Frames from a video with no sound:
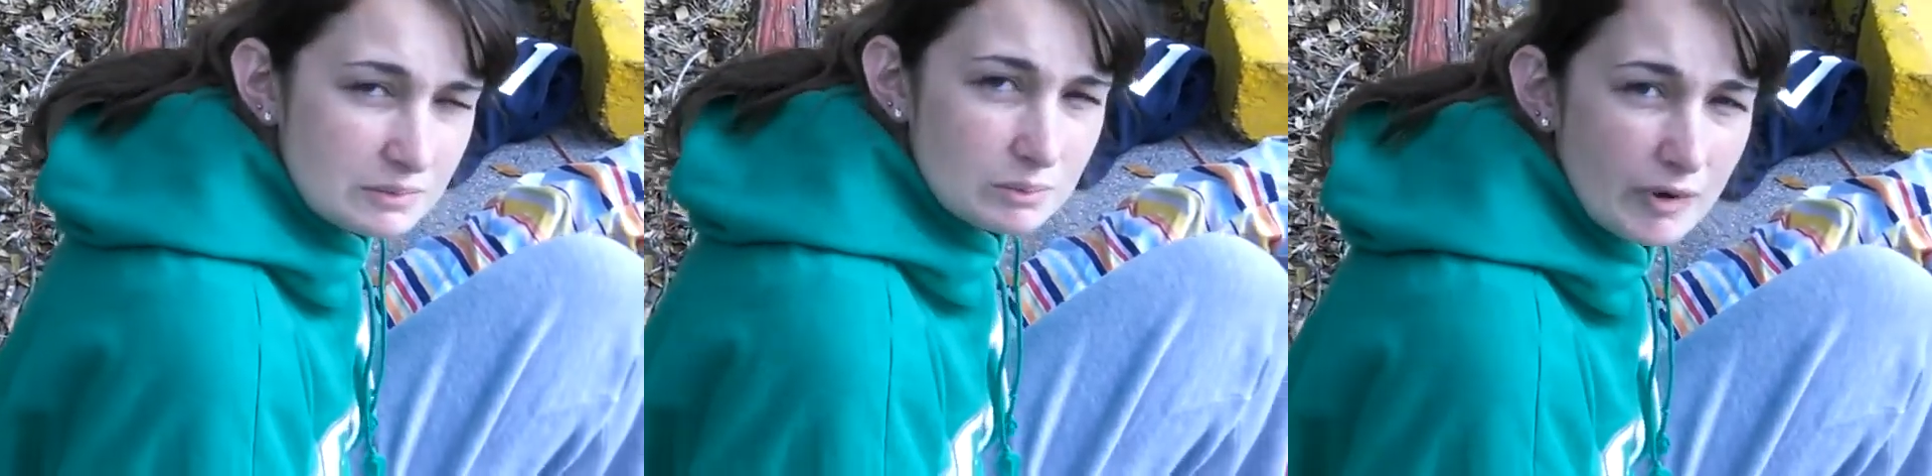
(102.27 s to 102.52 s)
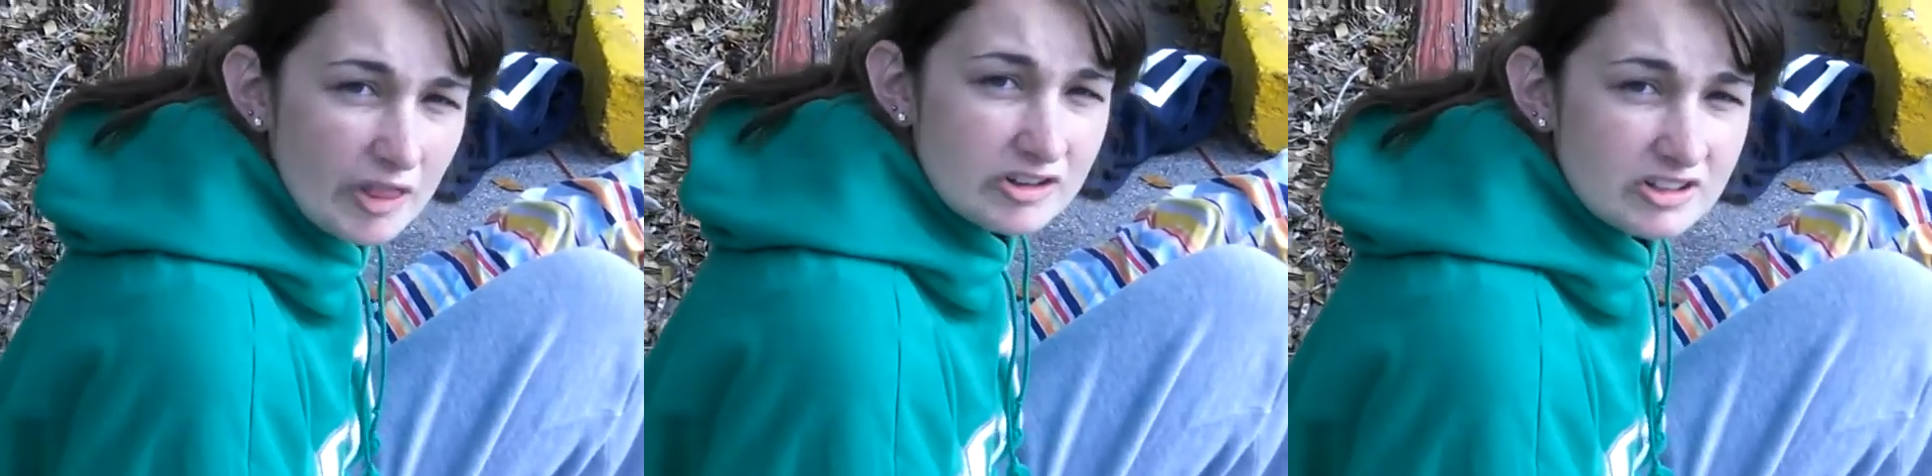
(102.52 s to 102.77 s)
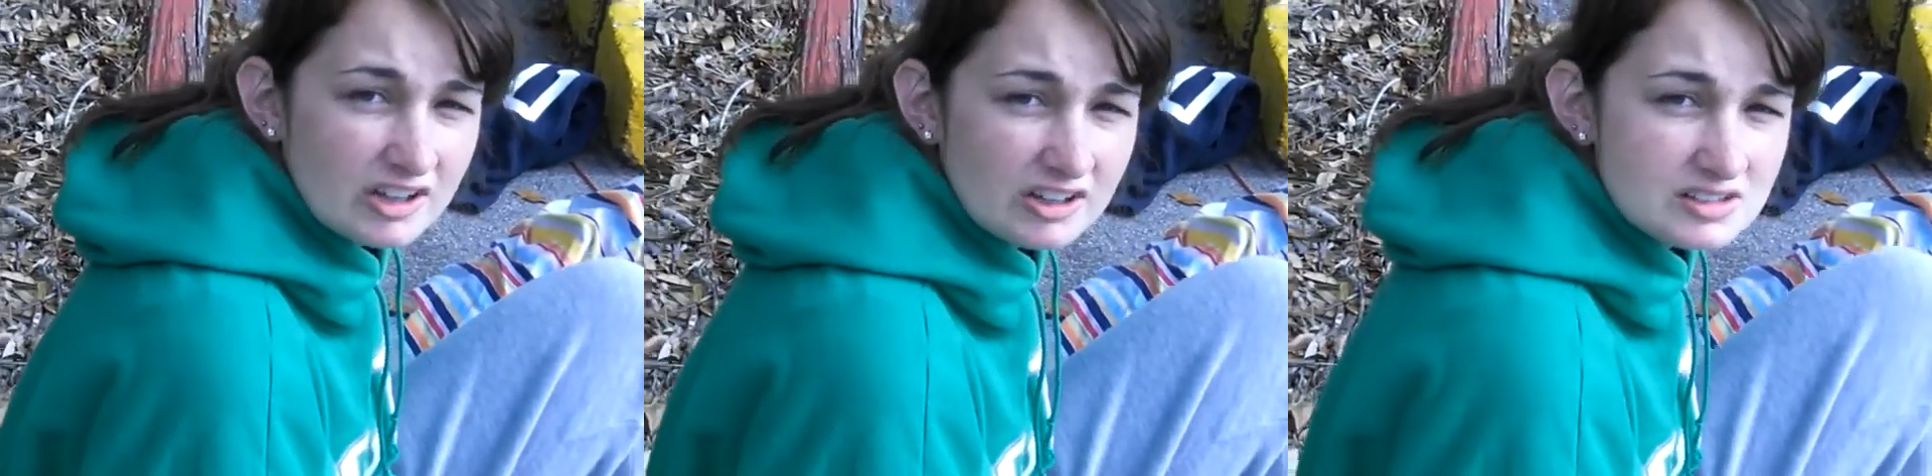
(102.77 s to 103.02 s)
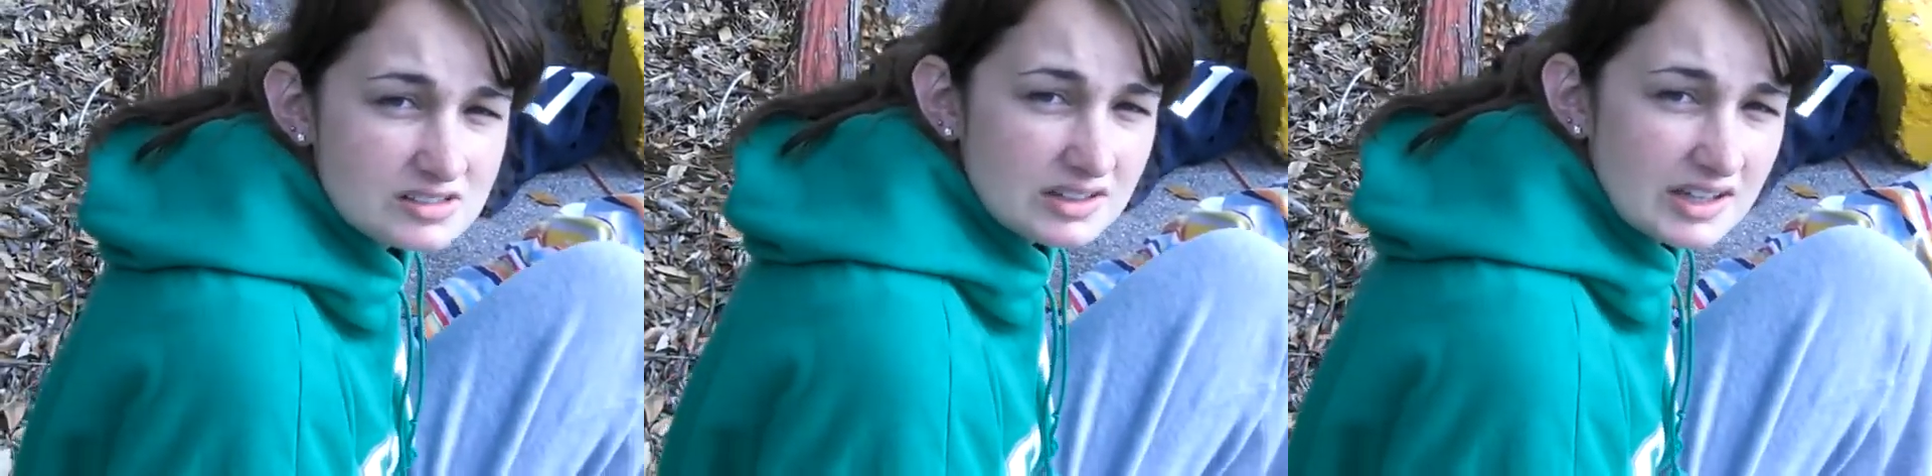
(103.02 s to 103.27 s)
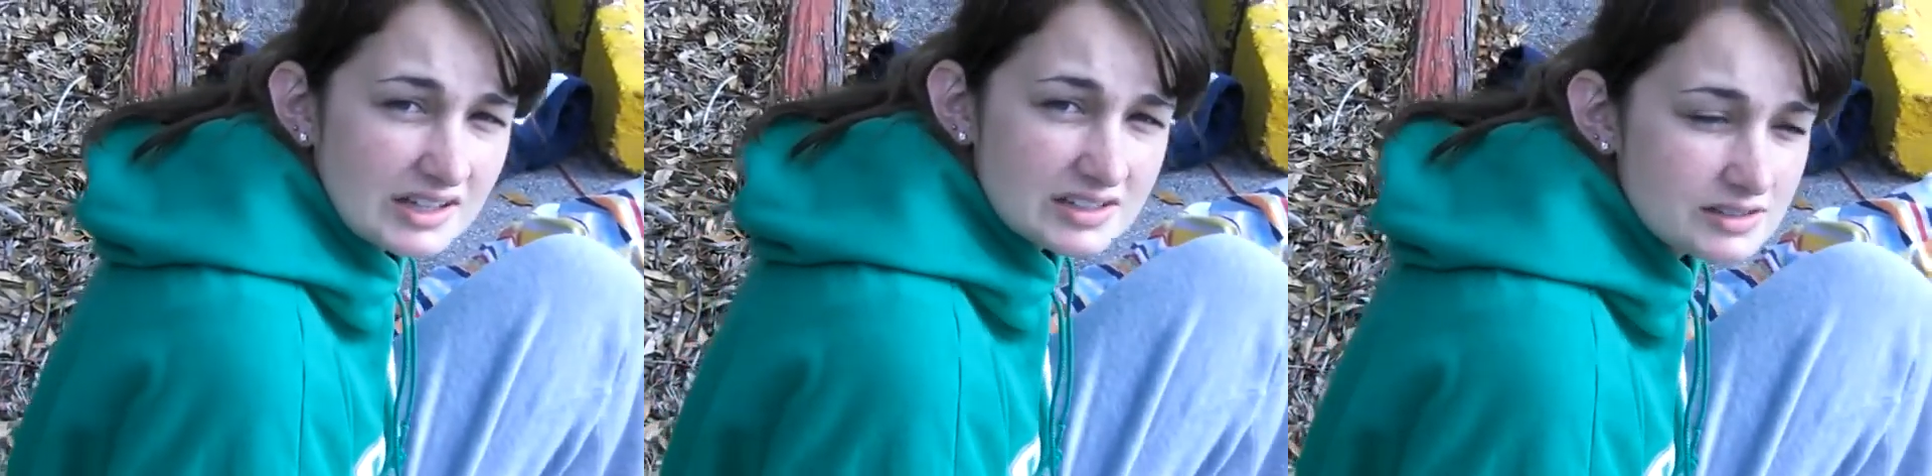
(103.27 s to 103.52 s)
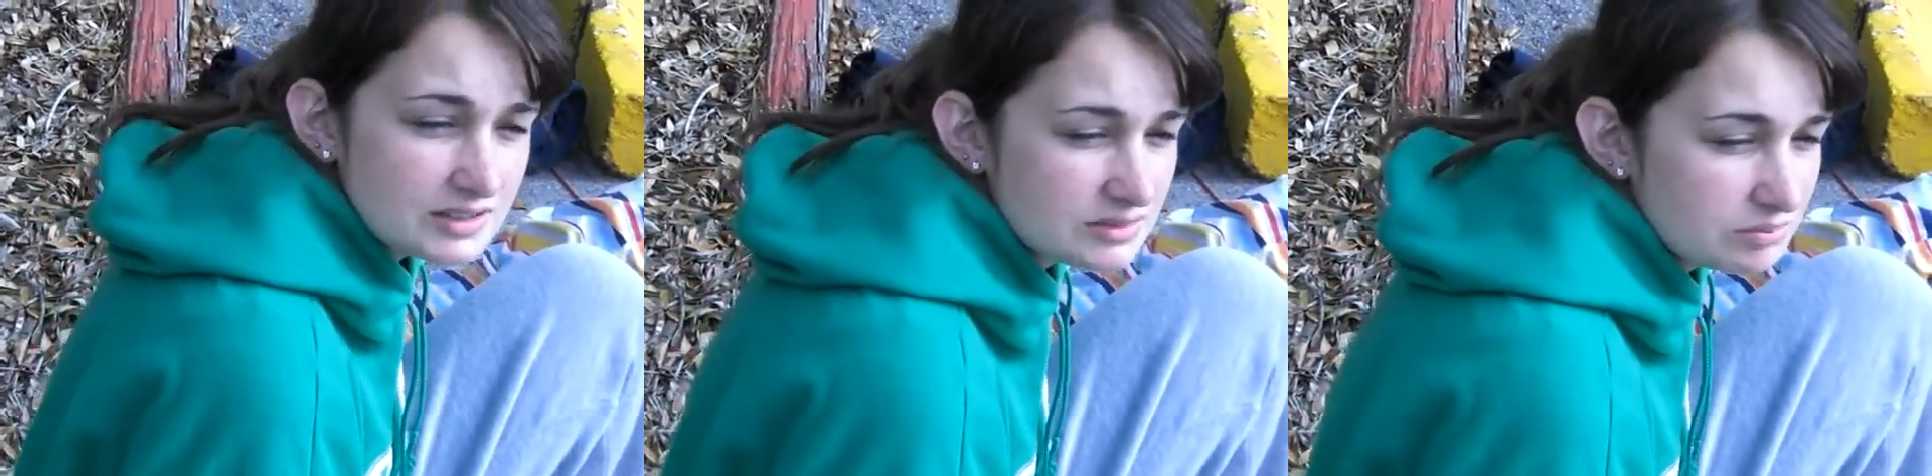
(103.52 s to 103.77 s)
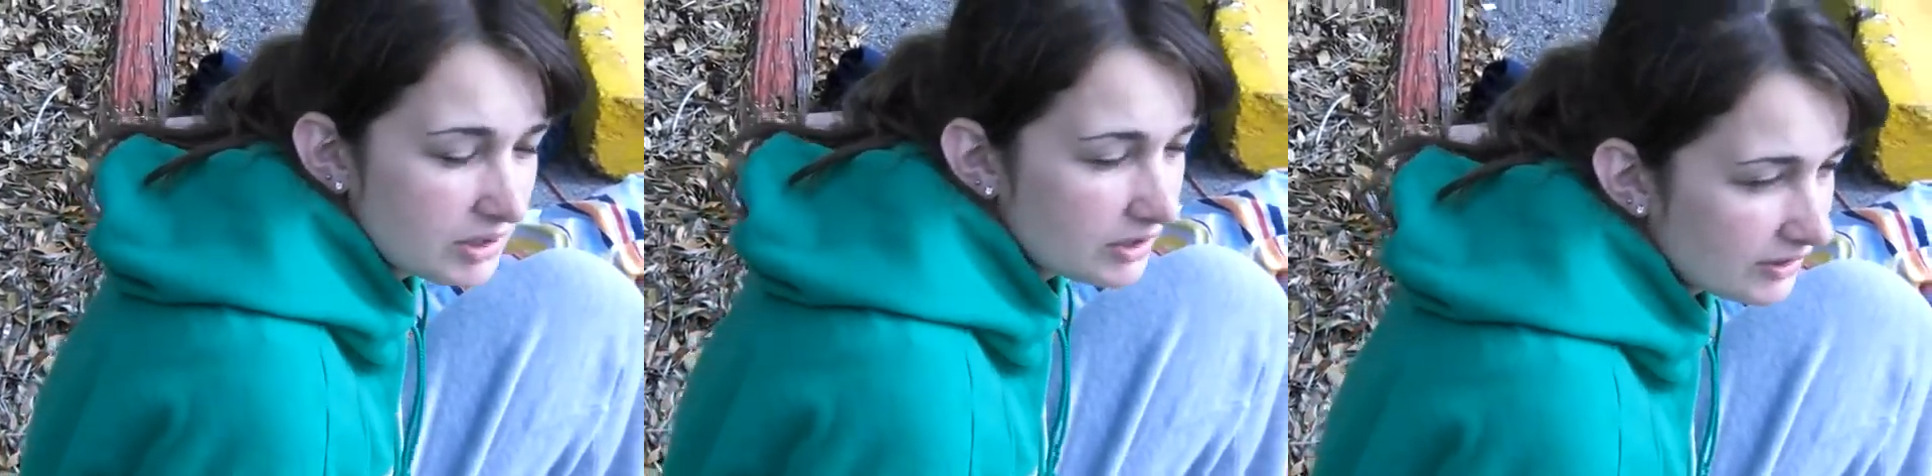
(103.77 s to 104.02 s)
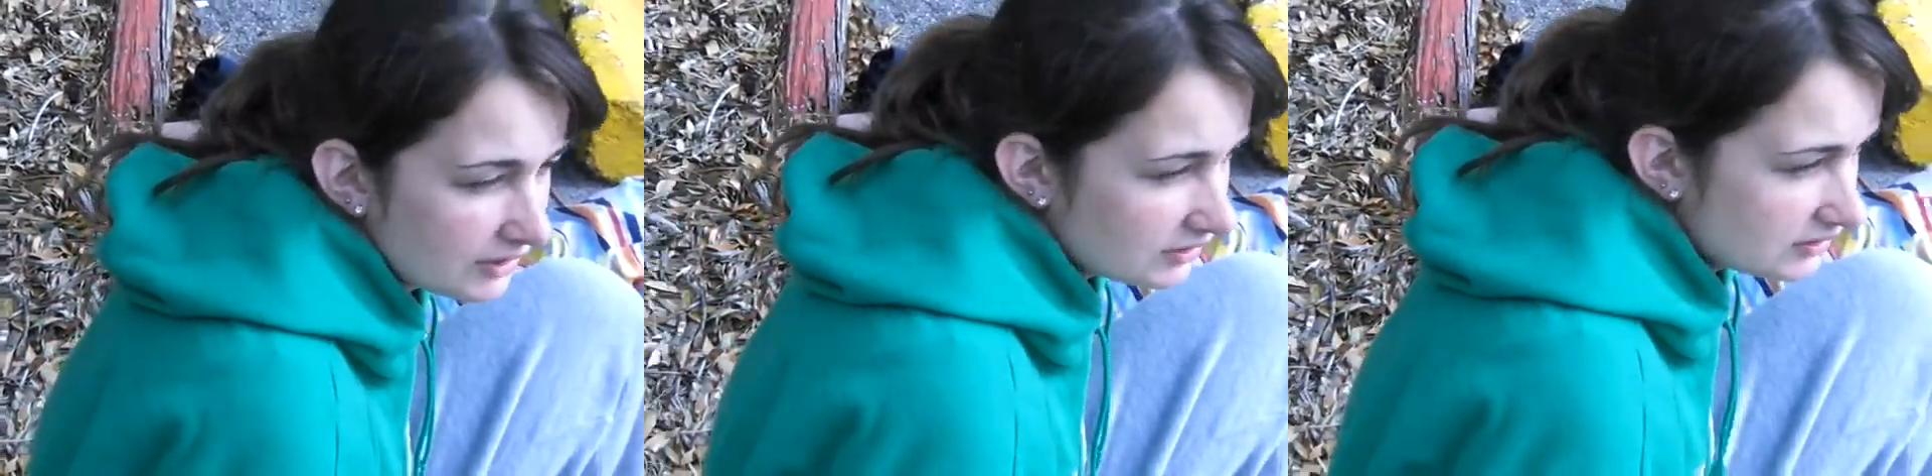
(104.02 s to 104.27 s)
Mother Tucker's leg is
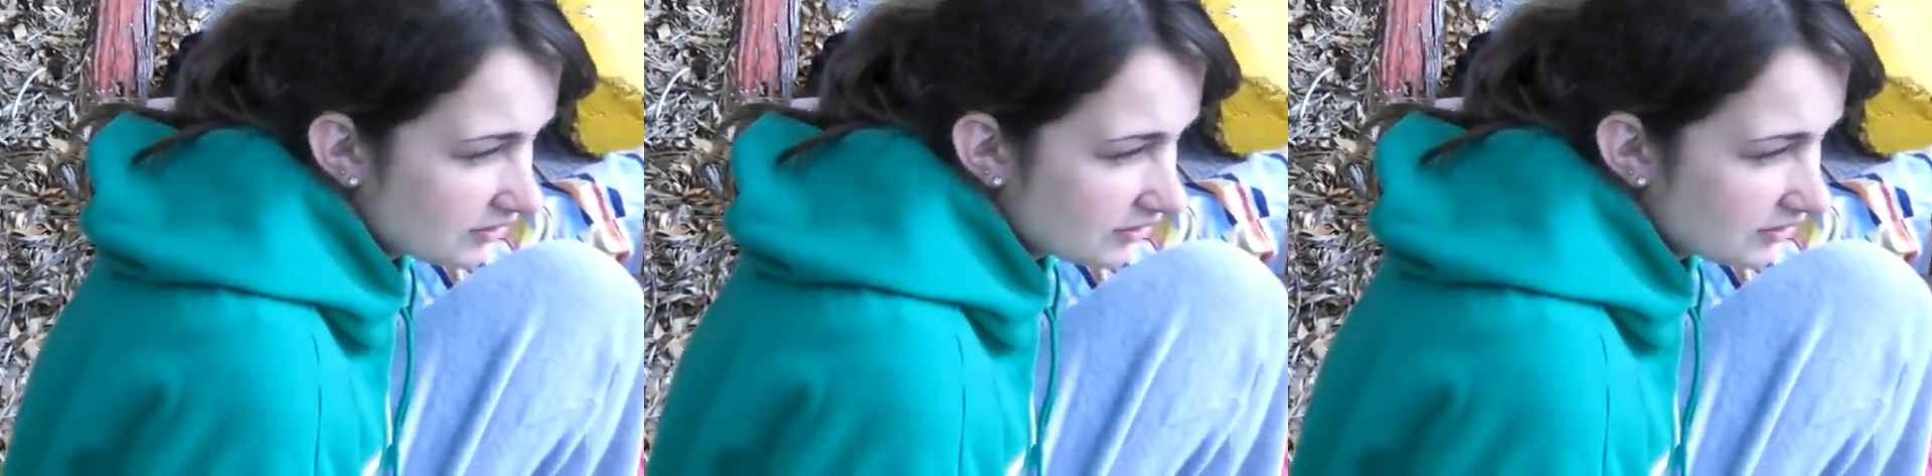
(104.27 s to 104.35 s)
exploding.